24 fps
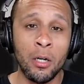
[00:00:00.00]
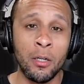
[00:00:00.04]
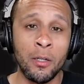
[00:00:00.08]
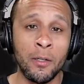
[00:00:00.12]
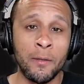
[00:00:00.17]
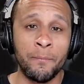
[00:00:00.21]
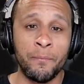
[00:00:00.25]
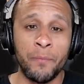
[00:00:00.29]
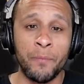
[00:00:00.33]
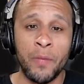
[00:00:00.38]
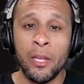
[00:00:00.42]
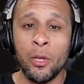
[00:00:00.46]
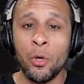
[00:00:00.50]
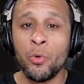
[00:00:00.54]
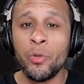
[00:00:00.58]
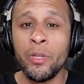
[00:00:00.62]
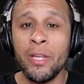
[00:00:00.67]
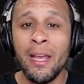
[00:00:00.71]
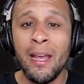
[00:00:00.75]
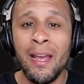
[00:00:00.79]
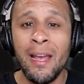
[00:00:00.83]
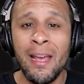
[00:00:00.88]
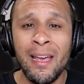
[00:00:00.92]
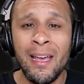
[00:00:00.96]
They only
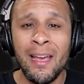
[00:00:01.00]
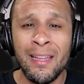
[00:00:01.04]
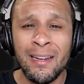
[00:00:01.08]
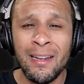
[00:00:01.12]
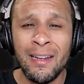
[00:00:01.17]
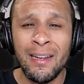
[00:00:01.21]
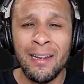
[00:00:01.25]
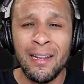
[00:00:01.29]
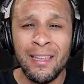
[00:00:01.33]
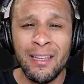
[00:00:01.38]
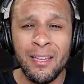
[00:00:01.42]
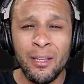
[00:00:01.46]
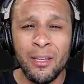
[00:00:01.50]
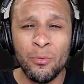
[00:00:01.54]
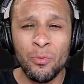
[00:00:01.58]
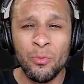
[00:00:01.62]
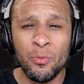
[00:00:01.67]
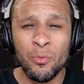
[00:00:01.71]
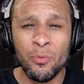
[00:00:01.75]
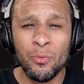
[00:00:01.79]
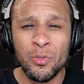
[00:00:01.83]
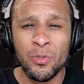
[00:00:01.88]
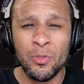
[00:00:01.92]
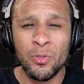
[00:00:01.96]
had, I think it
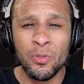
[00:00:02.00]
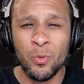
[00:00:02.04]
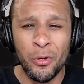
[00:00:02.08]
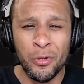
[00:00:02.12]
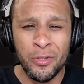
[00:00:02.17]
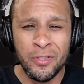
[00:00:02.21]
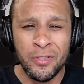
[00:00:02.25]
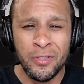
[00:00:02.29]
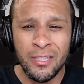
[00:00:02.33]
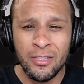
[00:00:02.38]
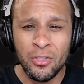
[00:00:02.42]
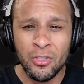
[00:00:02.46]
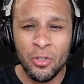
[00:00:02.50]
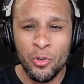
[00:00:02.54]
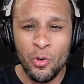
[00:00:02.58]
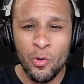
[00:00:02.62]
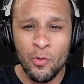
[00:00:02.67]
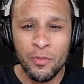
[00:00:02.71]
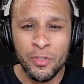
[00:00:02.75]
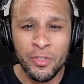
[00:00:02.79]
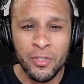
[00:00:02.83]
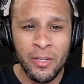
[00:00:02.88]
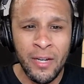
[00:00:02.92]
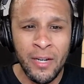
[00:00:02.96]
was 13
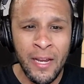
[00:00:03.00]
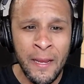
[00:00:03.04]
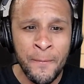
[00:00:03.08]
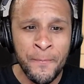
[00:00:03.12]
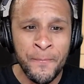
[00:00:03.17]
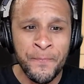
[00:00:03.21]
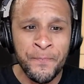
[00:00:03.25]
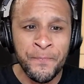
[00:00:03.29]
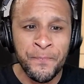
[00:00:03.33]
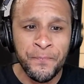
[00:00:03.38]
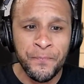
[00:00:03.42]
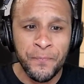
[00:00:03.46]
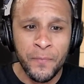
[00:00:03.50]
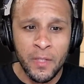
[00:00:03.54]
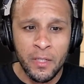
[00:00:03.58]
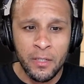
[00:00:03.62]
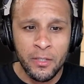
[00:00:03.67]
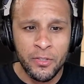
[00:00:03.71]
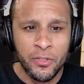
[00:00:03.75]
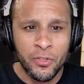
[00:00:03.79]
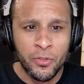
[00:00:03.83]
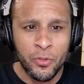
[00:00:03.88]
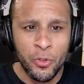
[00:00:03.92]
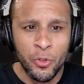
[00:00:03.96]
turnovers today.
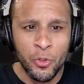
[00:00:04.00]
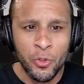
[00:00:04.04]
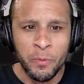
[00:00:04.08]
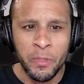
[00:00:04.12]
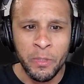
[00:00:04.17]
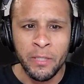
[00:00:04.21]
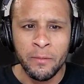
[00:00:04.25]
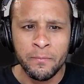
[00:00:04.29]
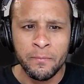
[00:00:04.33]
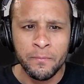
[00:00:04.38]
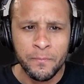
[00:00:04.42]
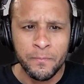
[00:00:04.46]
Excuse me.